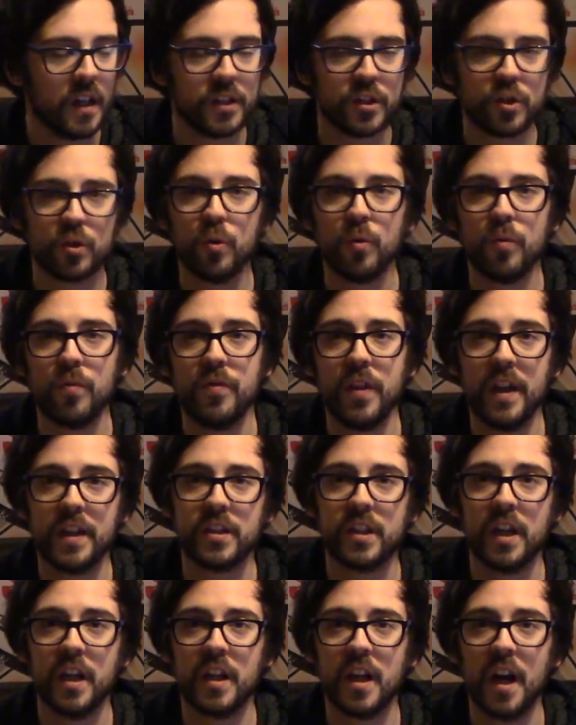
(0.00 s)
So
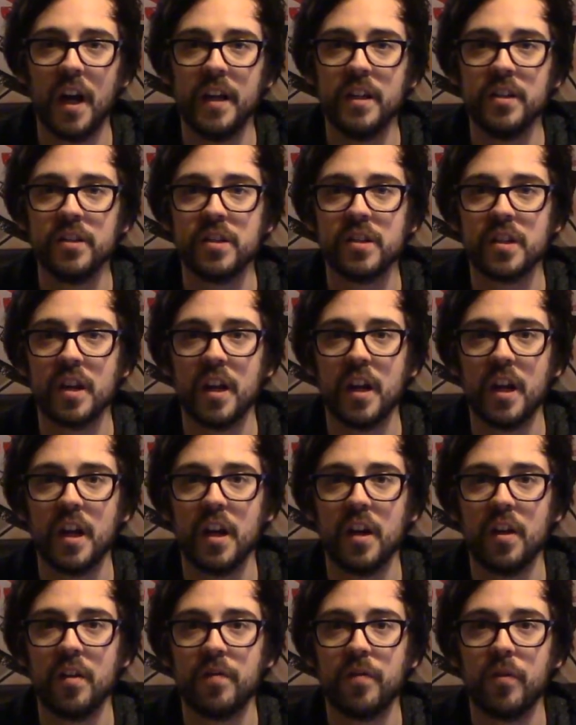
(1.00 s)
thanks again guys
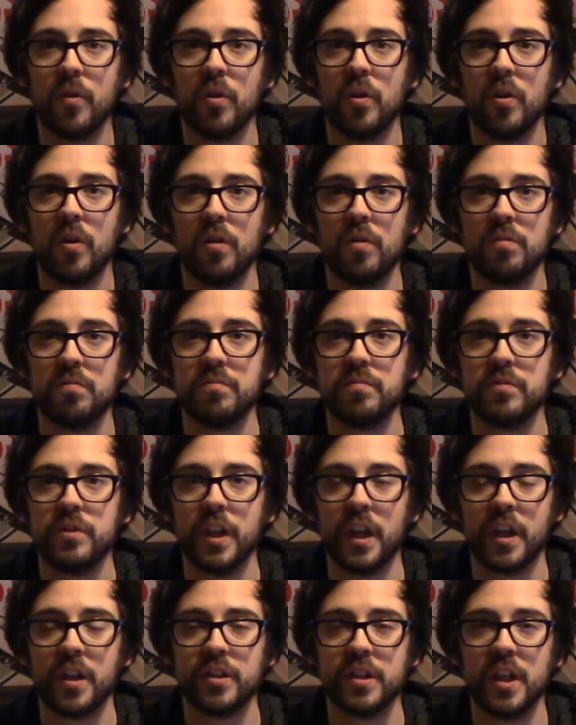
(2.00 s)
for
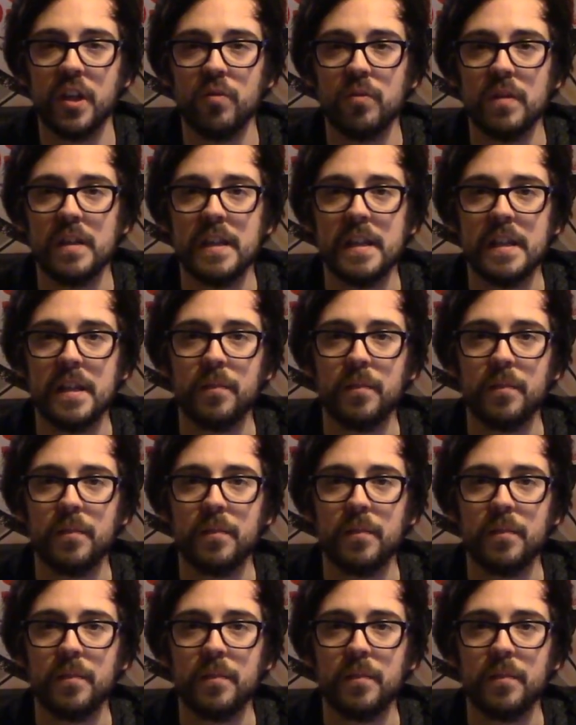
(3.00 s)
checking us out.